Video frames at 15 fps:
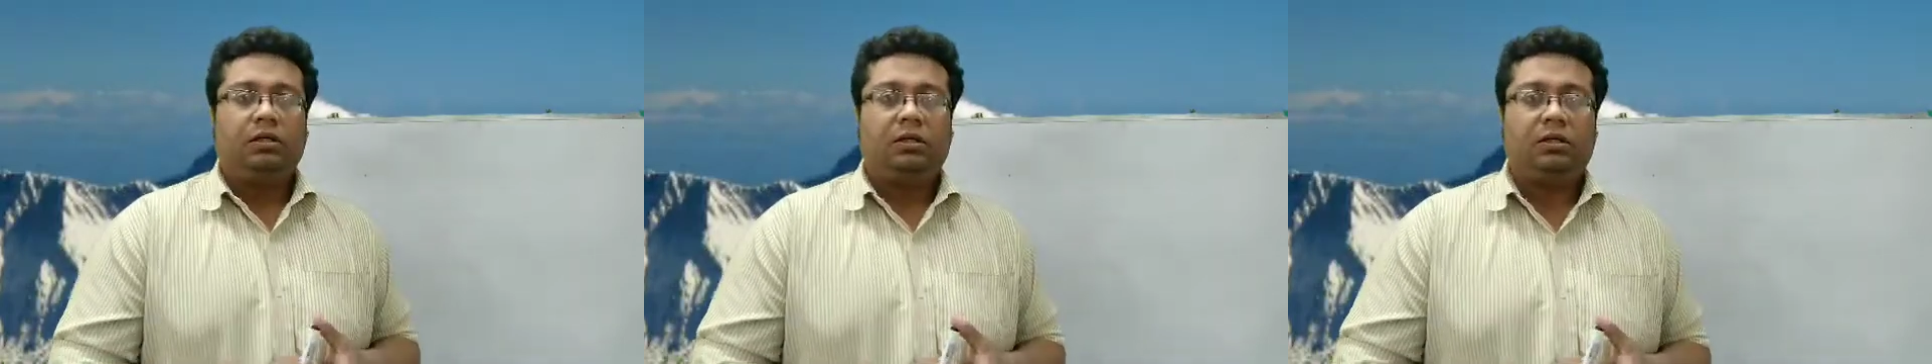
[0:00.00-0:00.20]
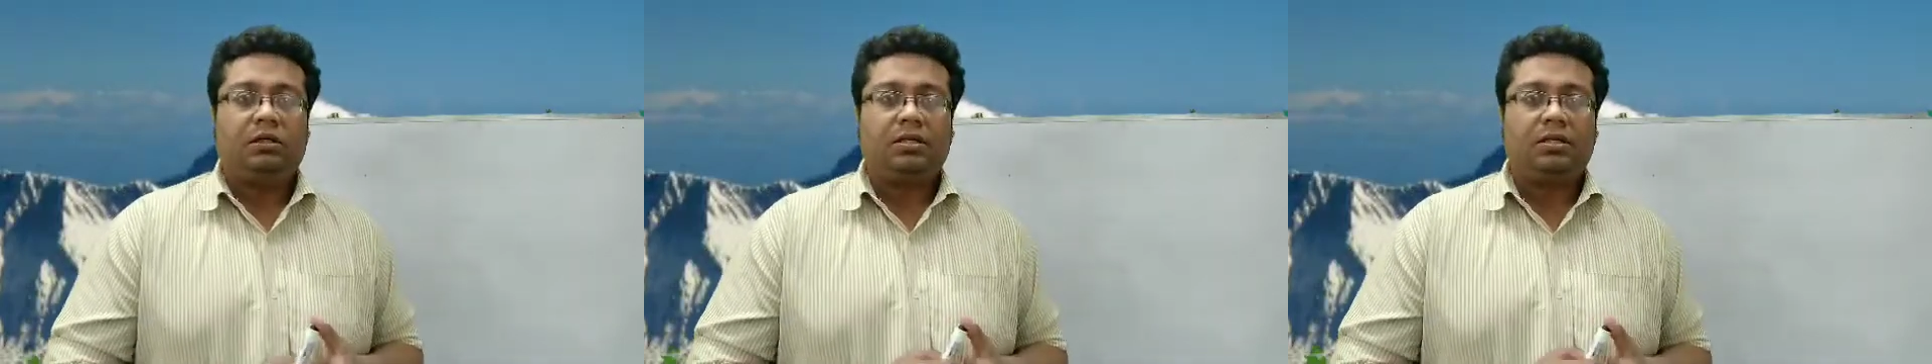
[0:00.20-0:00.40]

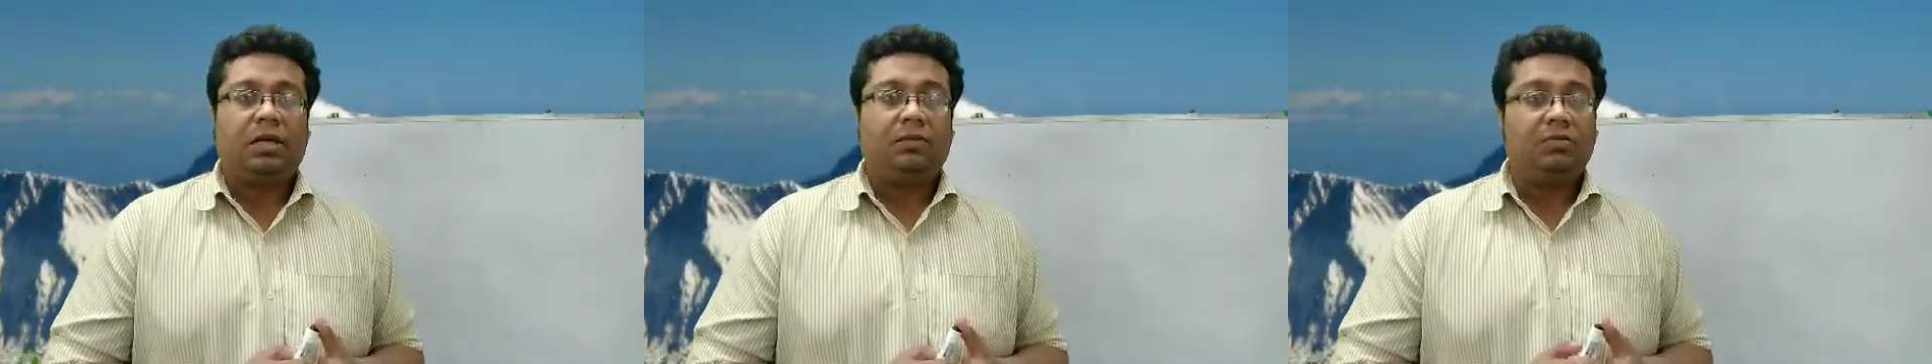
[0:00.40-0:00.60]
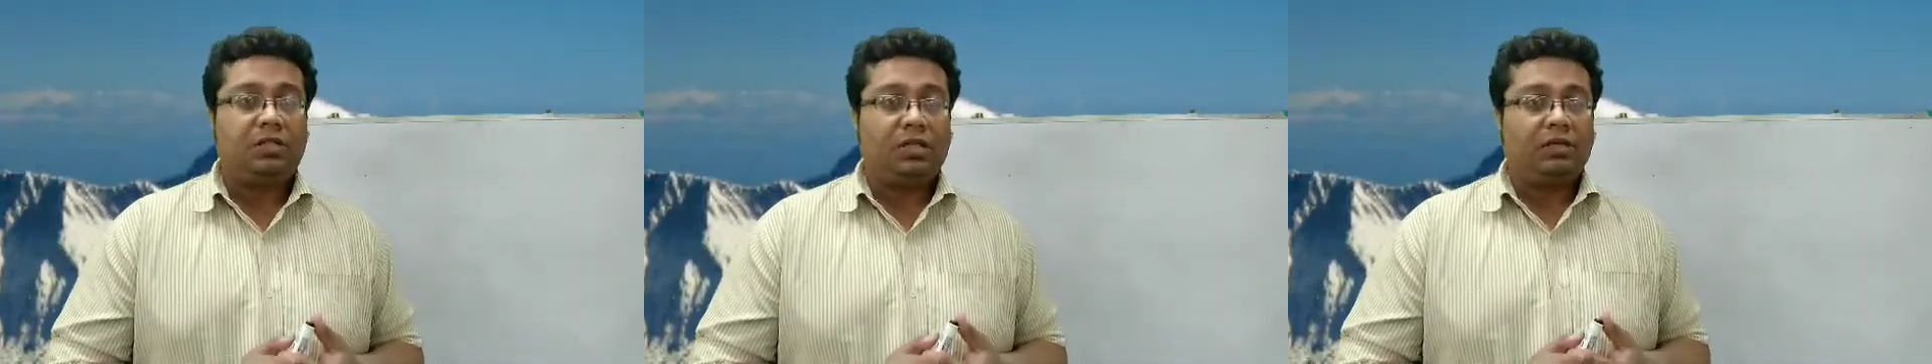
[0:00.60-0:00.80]
the
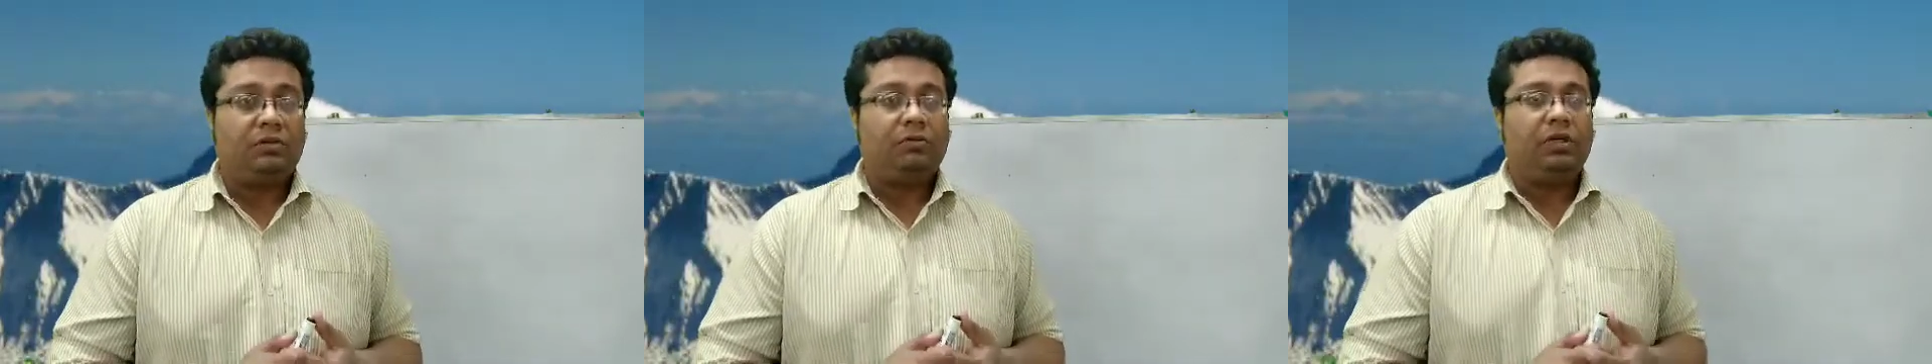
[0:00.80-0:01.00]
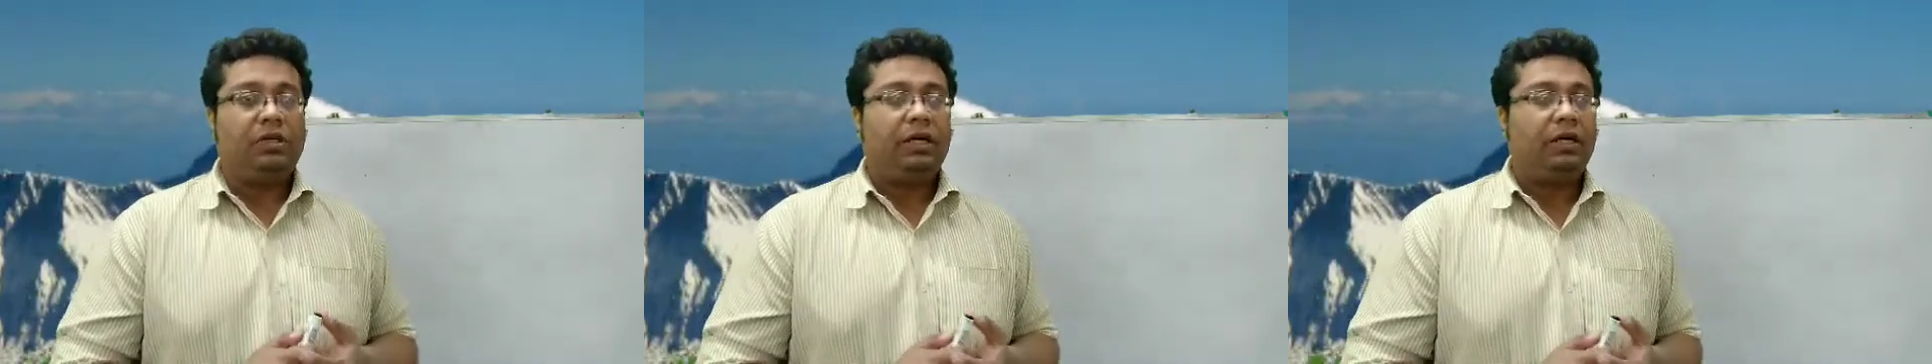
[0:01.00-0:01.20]
sums that you
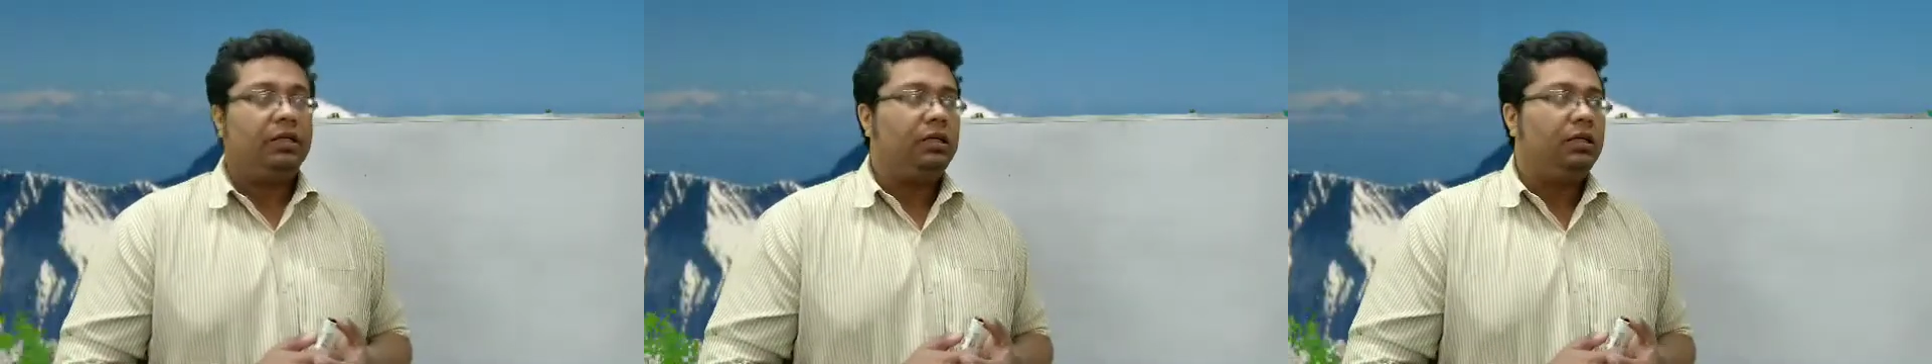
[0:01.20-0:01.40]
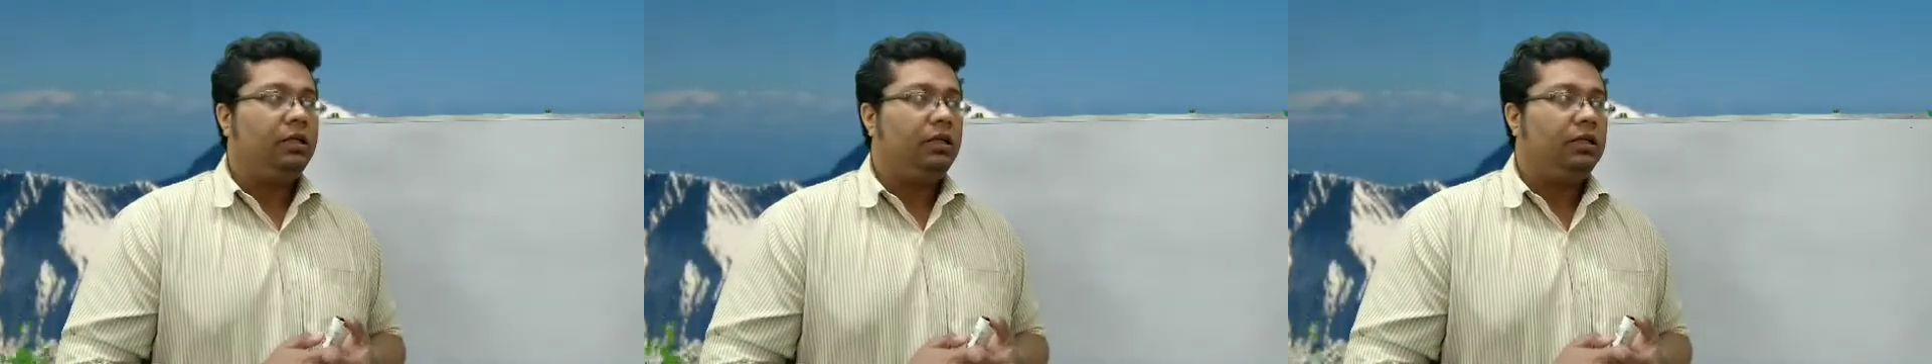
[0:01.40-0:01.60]
will
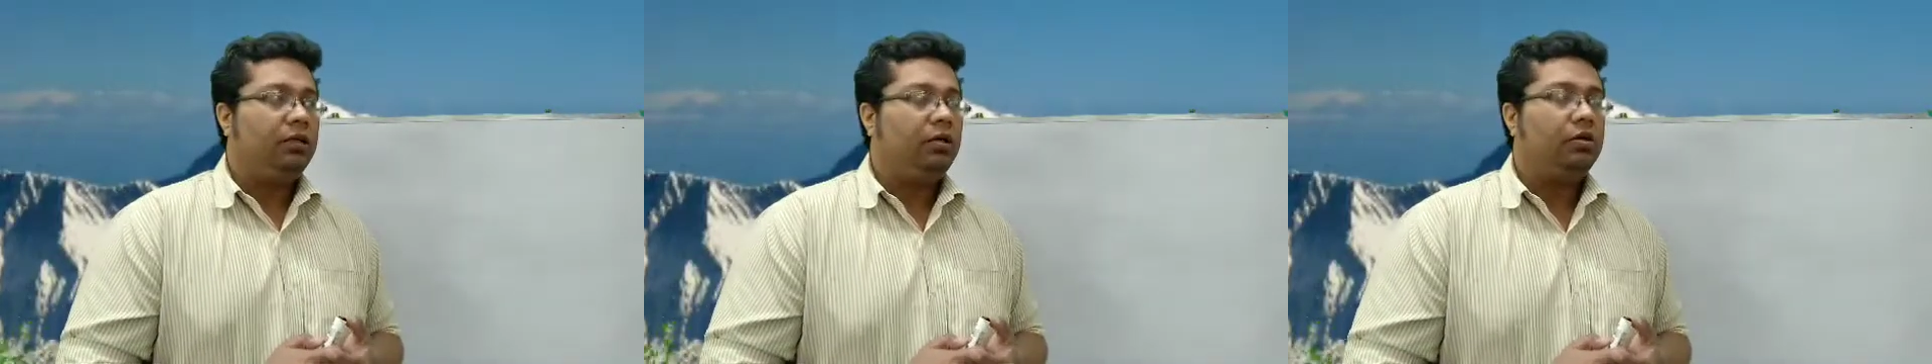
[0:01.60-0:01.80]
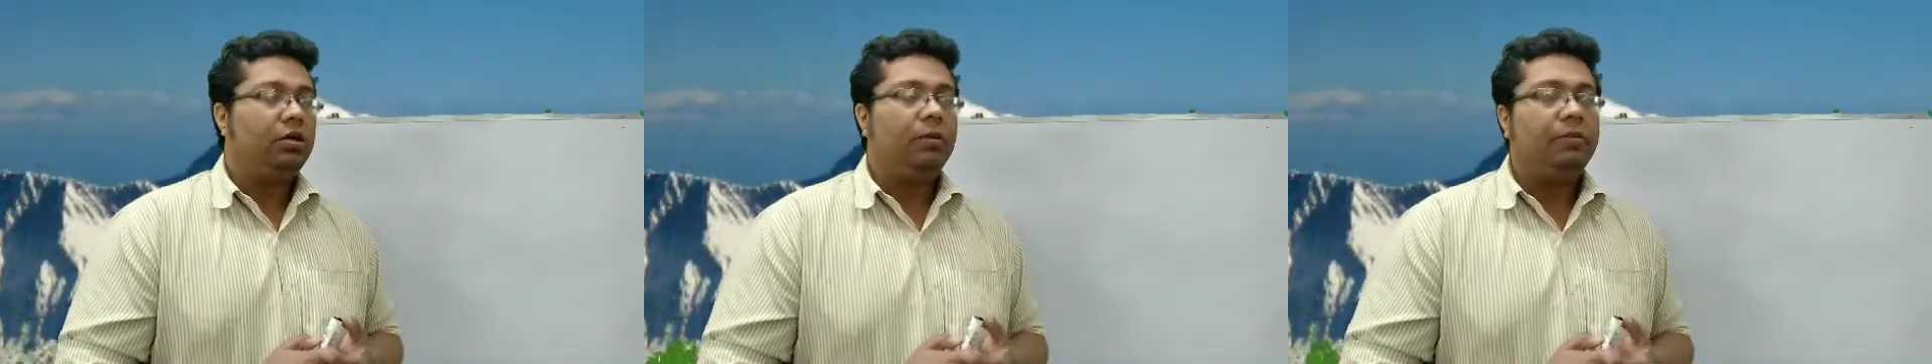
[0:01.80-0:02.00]
get in
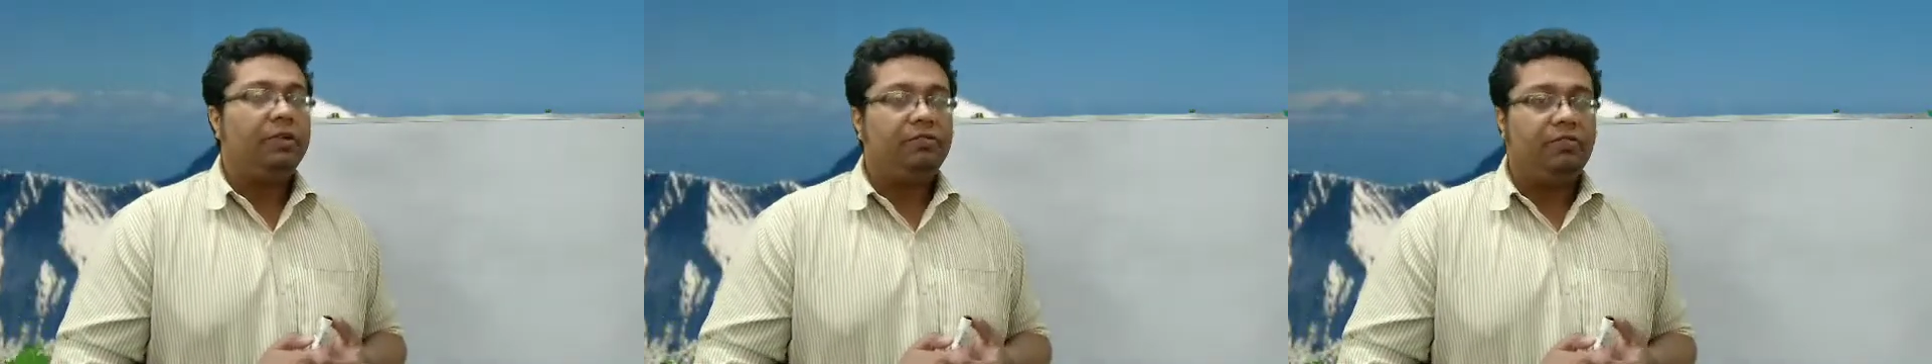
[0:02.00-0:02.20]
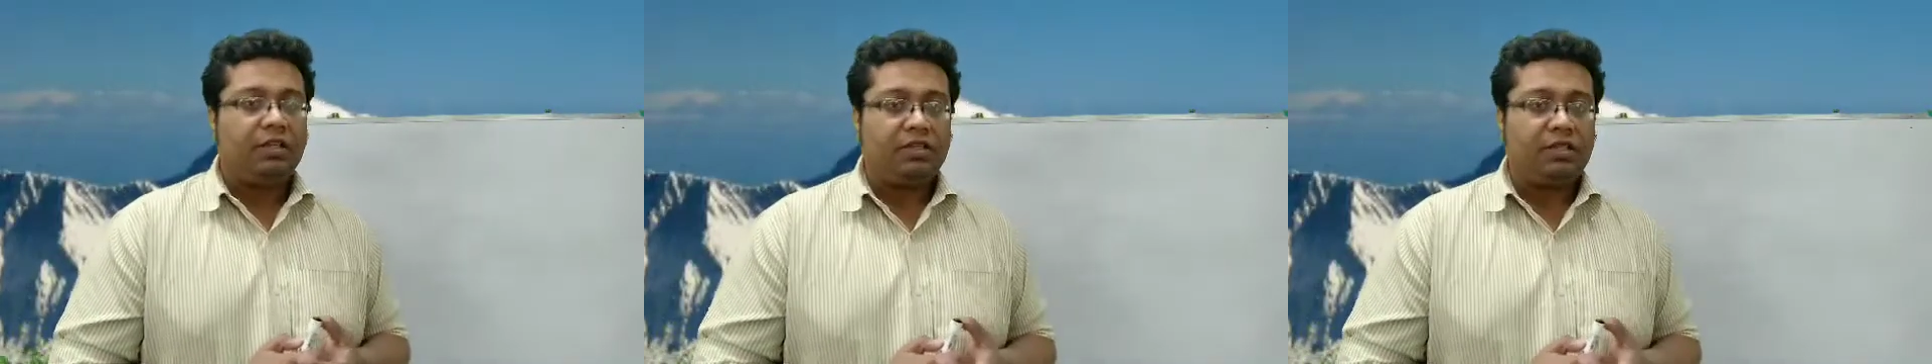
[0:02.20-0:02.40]
your
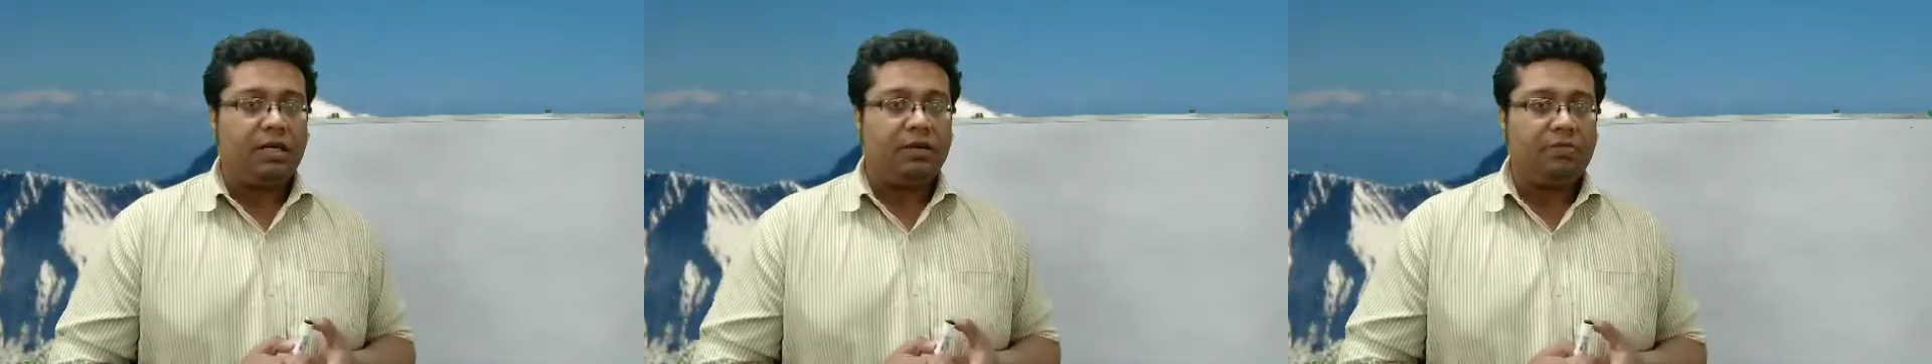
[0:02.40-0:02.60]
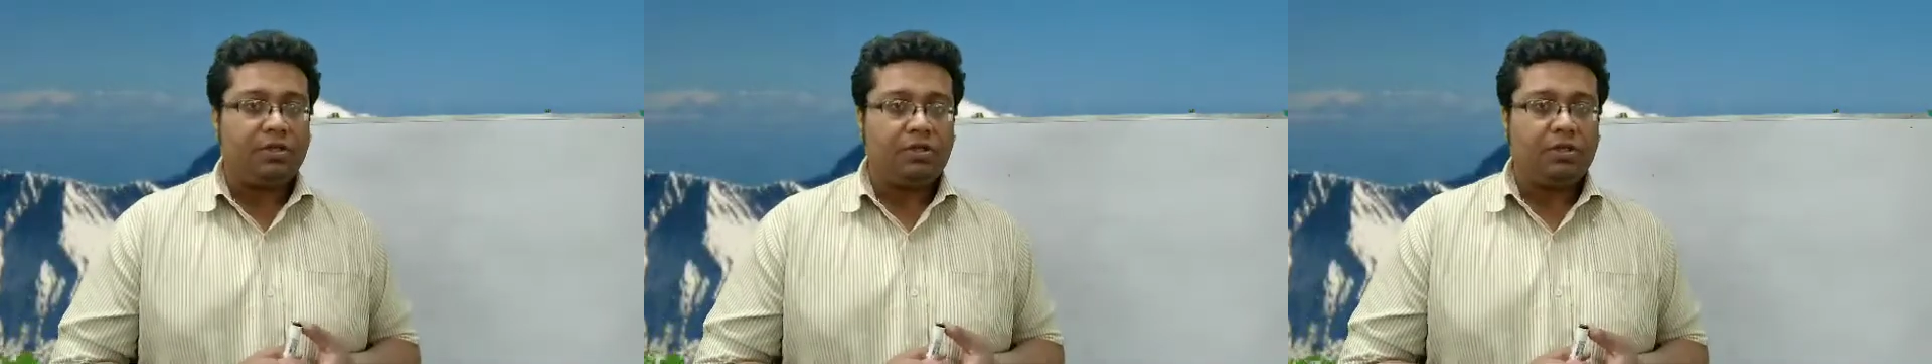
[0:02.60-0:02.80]
competitive
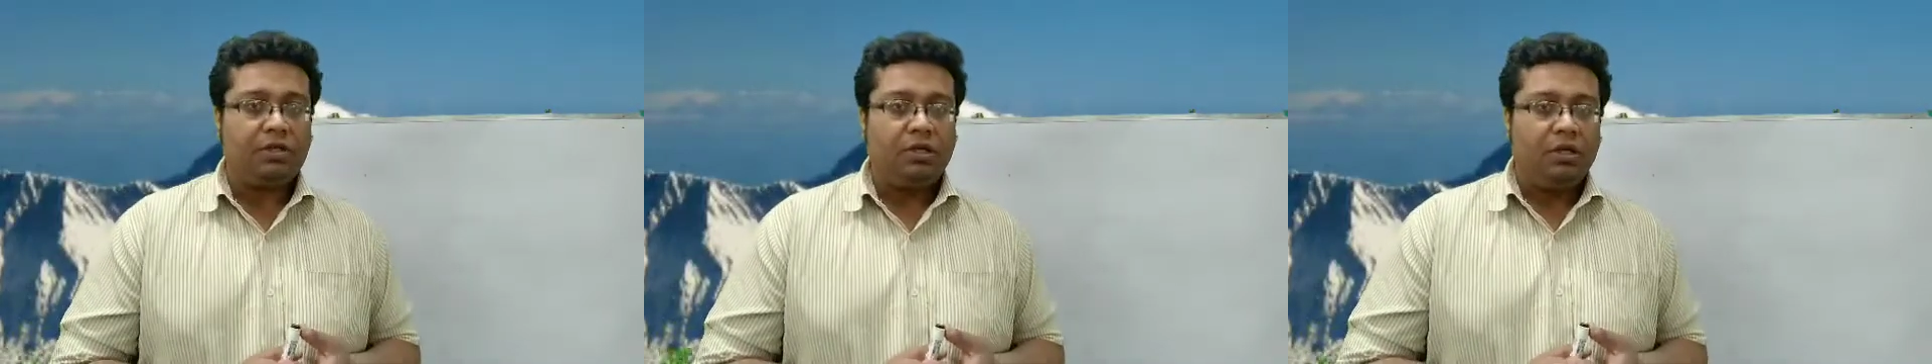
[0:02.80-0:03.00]
exams,